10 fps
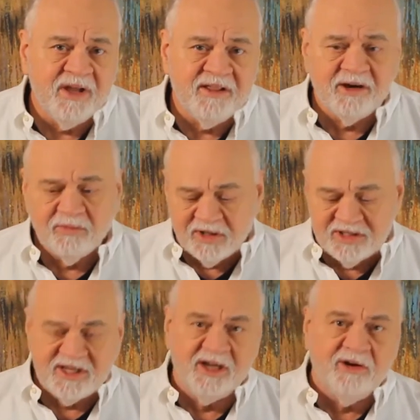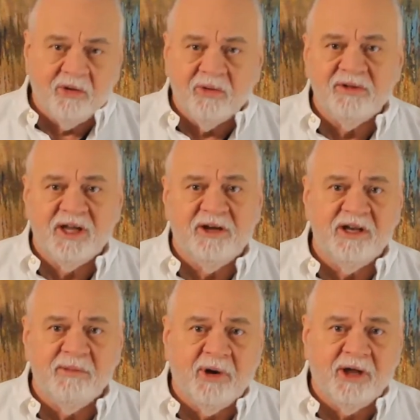There was a hole down
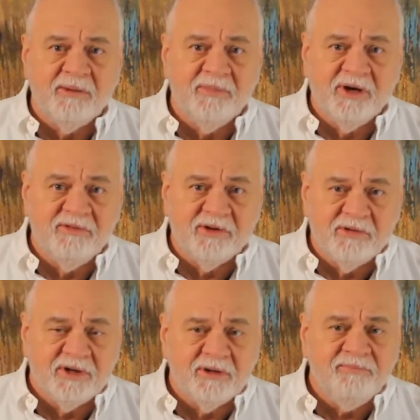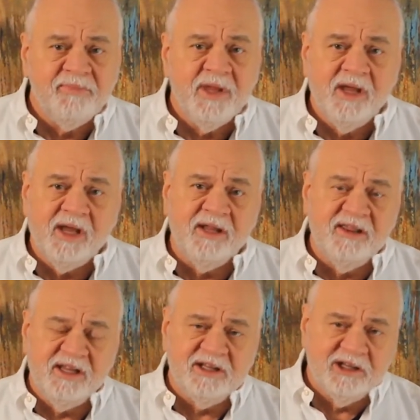in the bottom of the grille, and
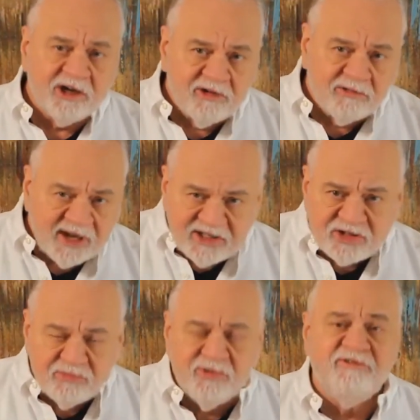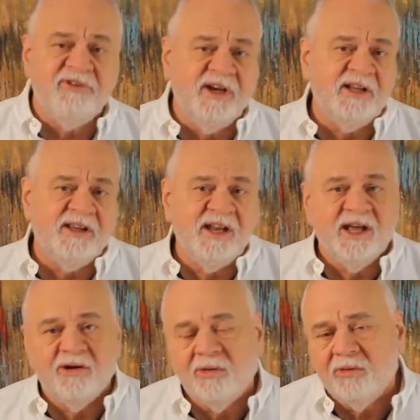the lug wrench would fit into
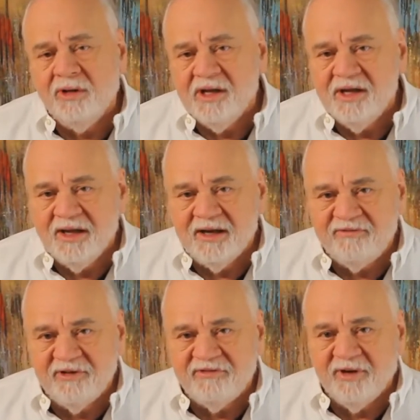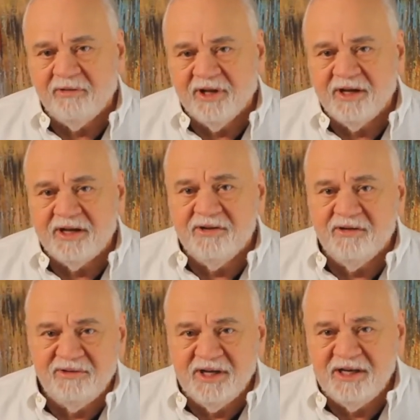that hole. And if you felt like you
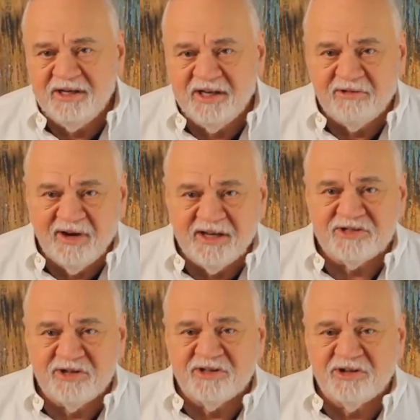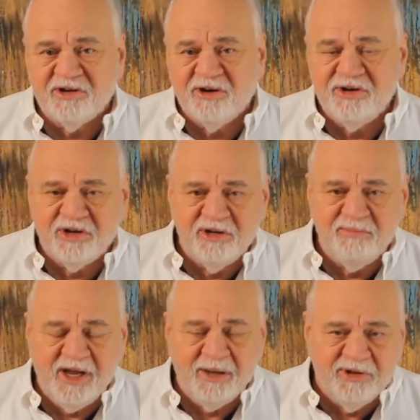needed to crank start the car, you could
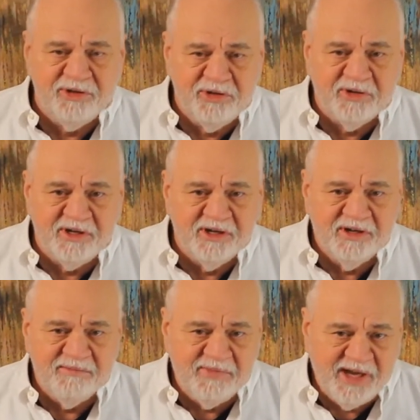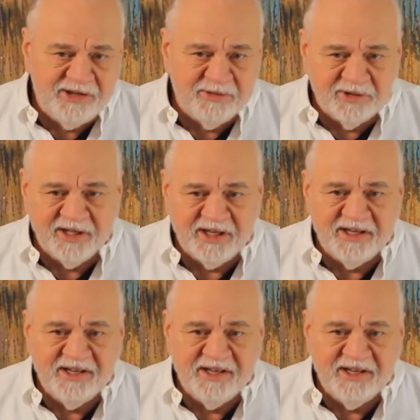be able to do it manually.